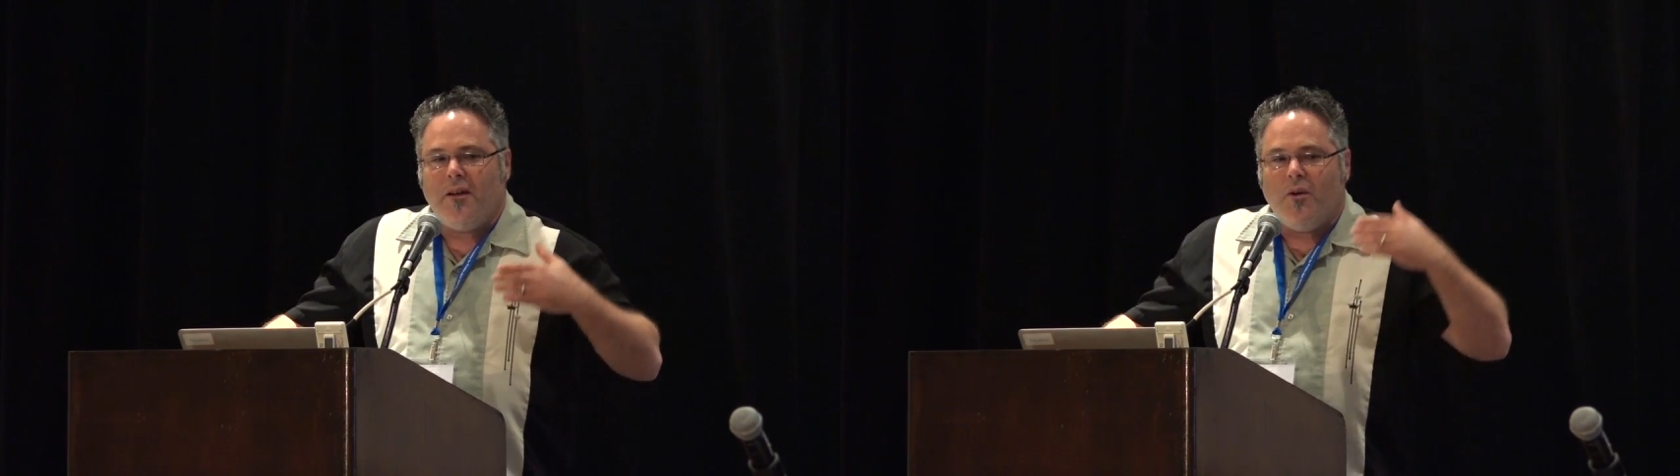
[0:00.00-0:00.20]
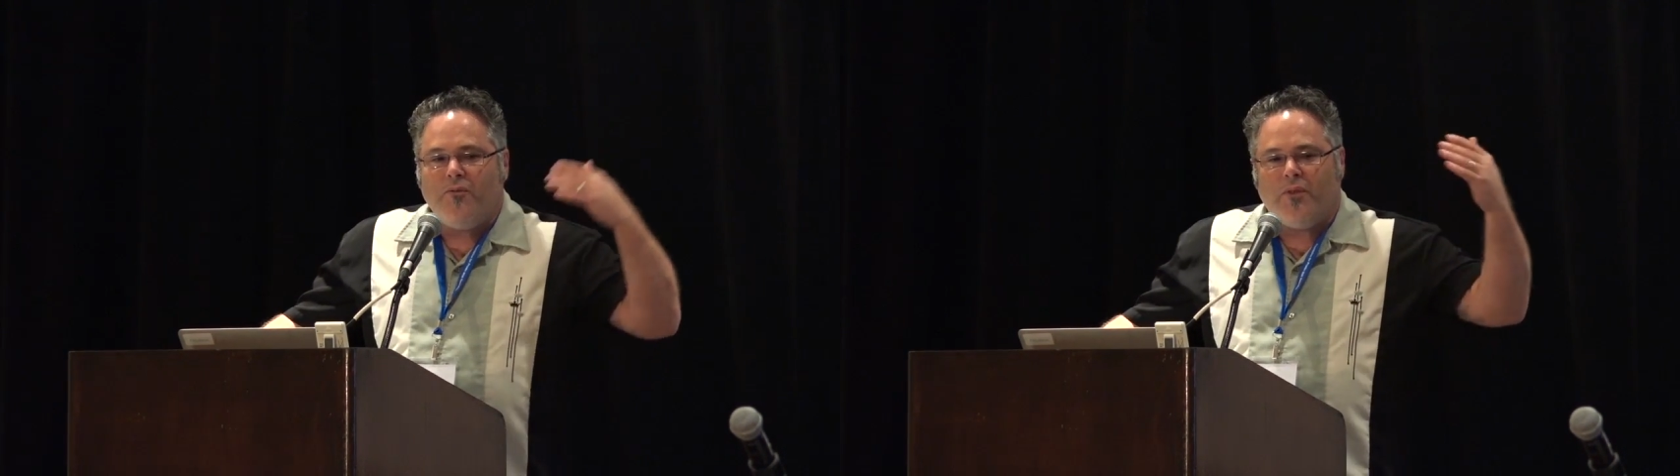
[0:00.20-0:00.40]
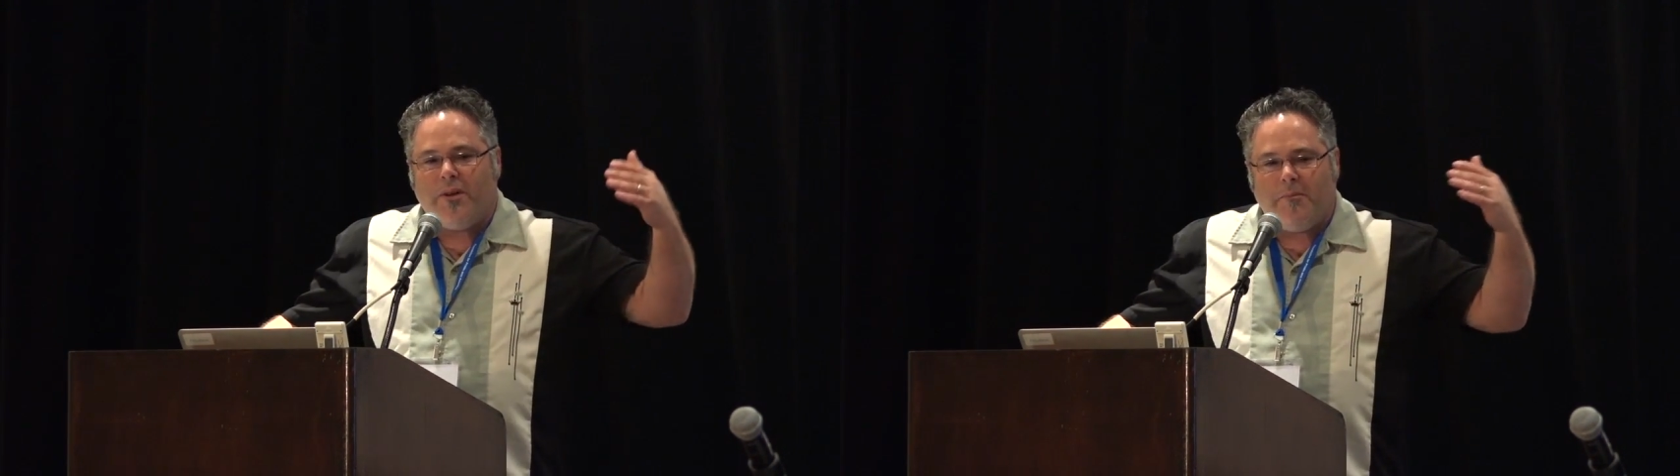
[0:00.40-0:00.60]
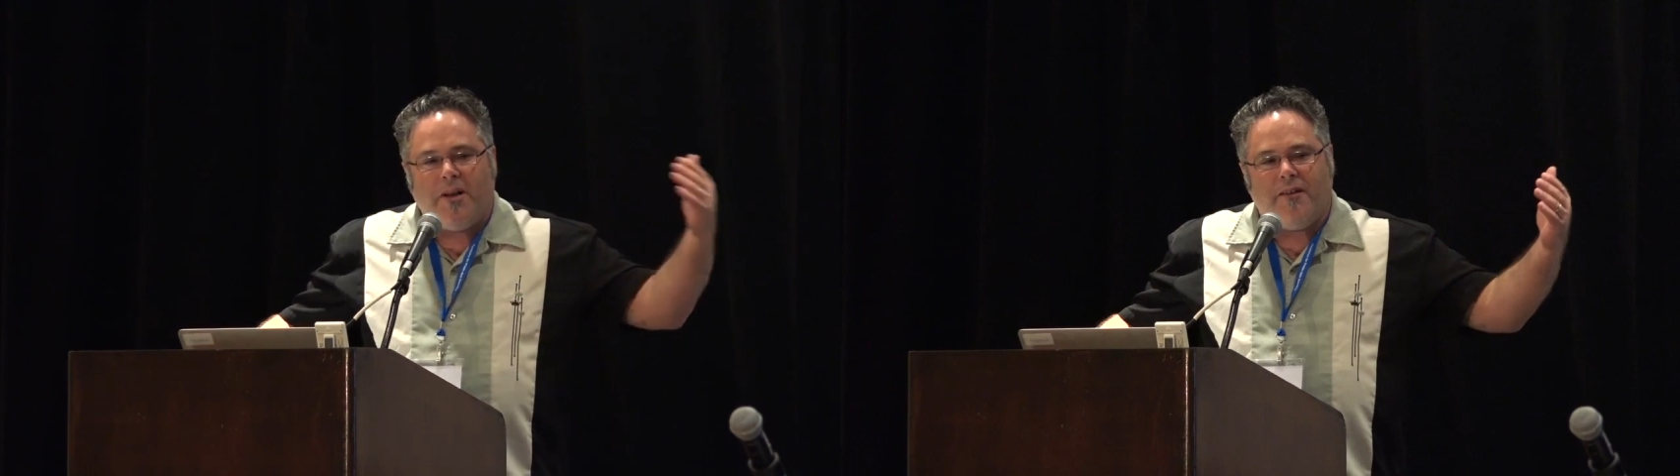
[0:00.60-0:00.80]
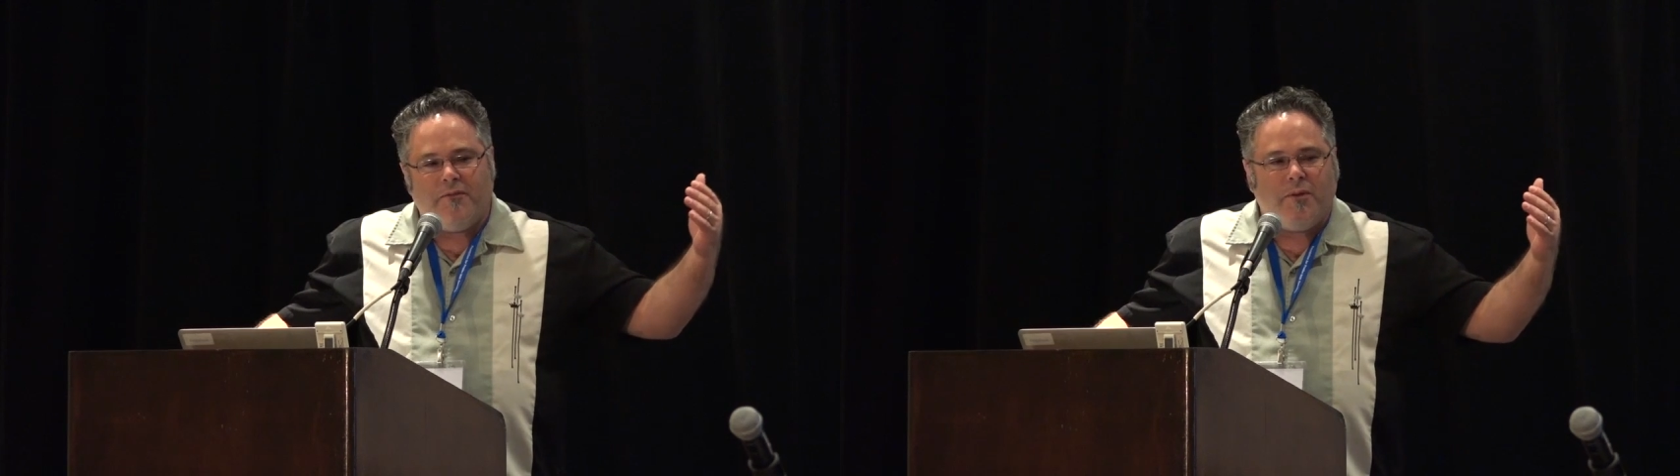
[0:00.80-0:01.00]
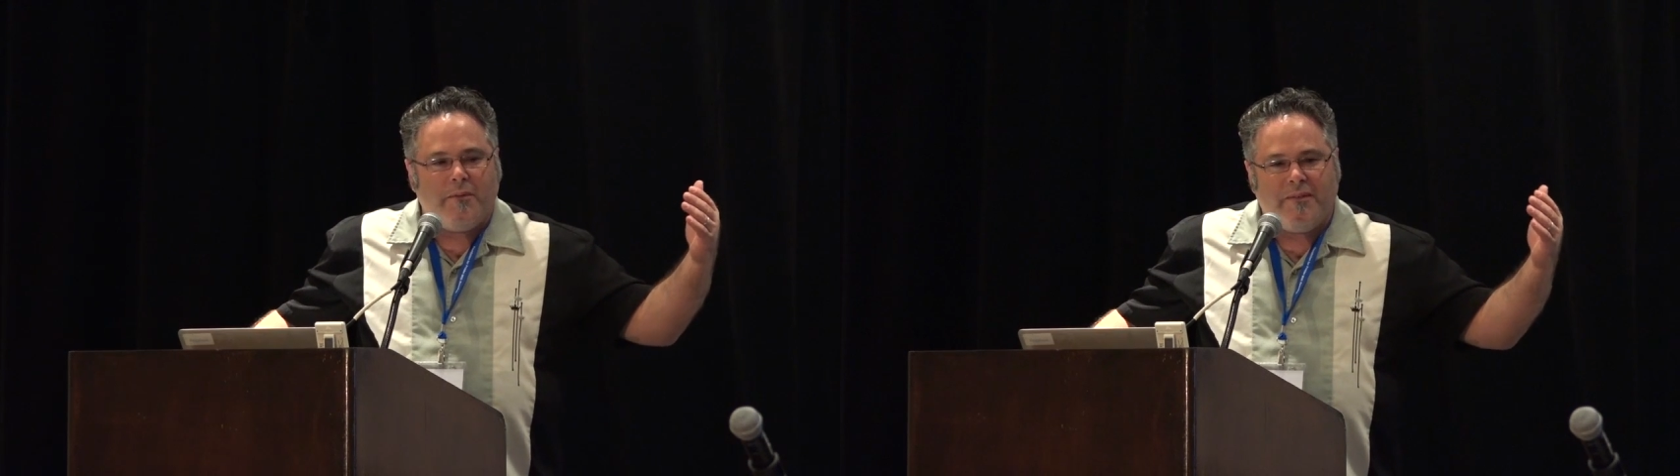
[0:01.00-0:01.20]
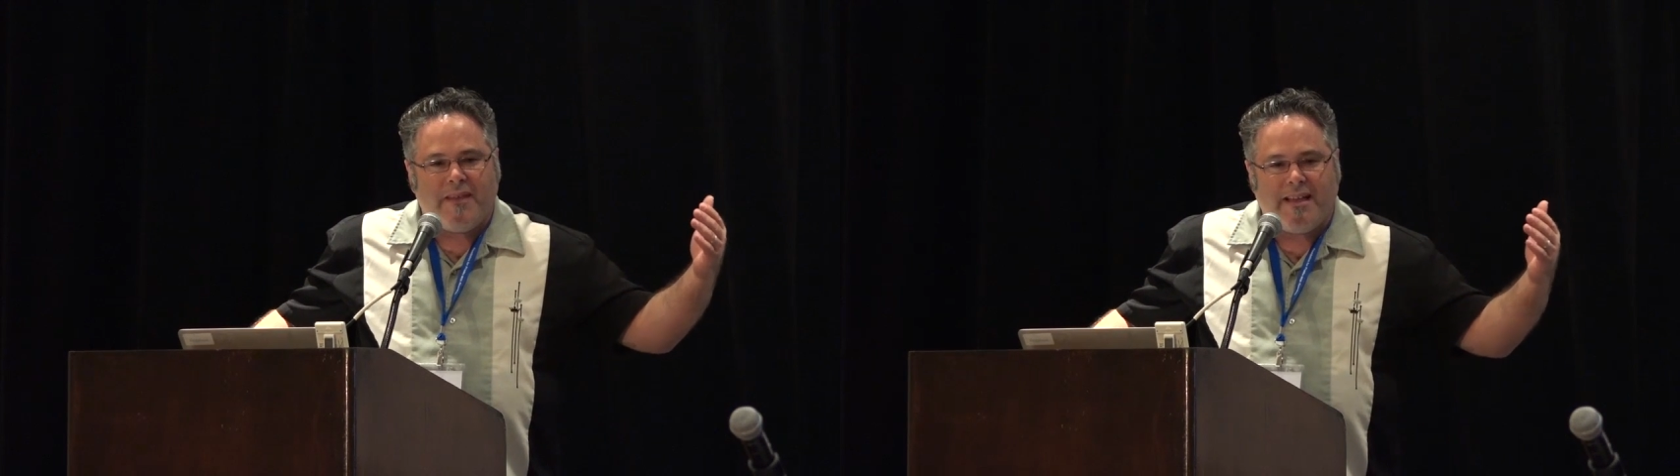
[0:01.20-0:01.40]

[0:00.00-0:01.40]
over and above what we've